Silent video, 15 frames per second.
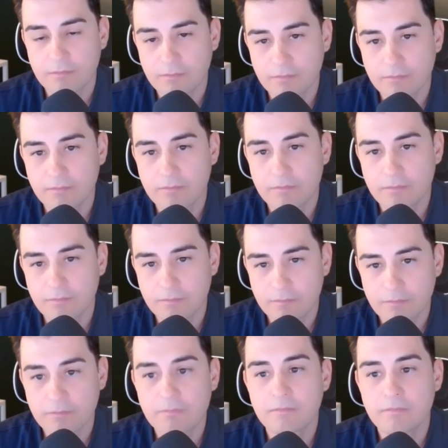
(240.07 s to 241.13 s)

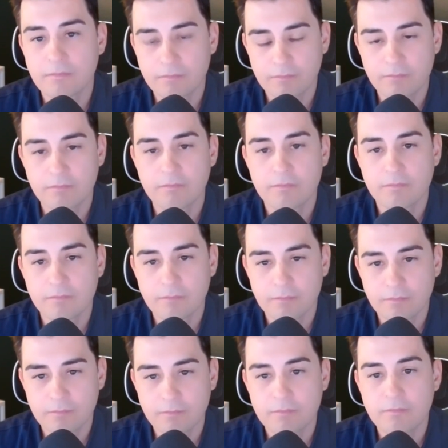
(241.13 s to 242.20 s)

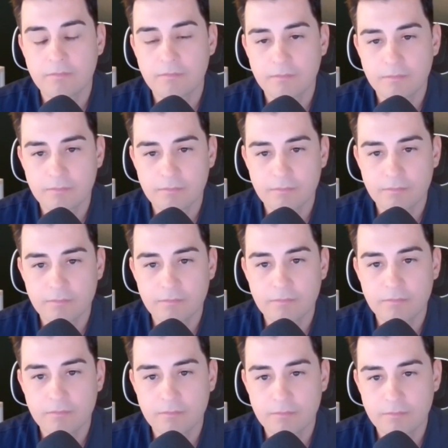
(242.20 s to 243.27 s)

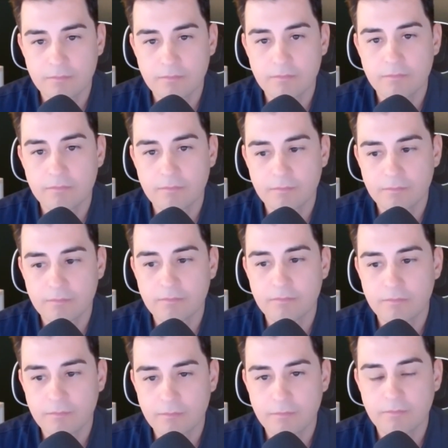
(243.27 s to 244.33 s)

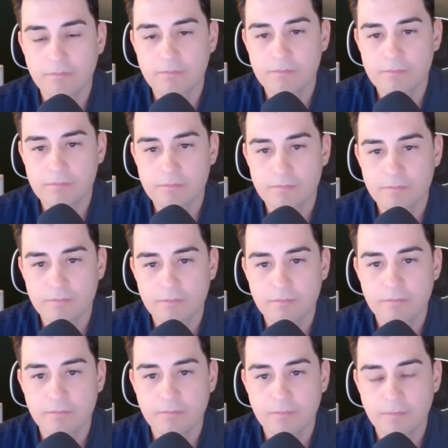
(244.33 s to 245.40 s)

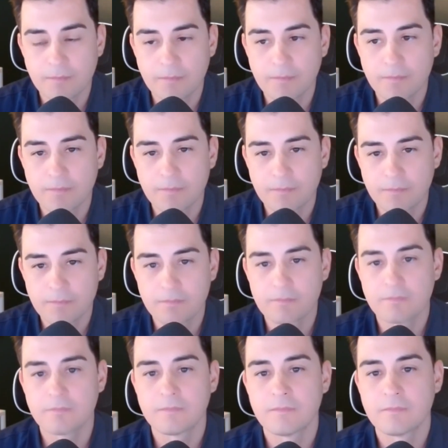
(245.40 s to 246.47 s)

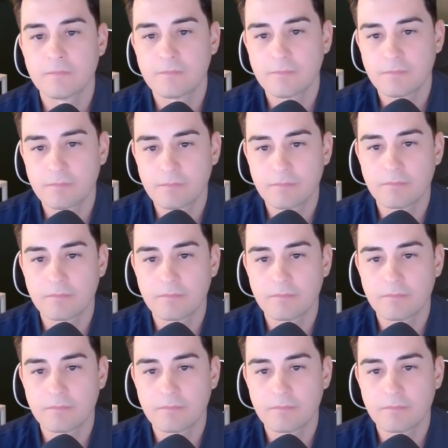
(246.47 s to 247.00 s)
(silent)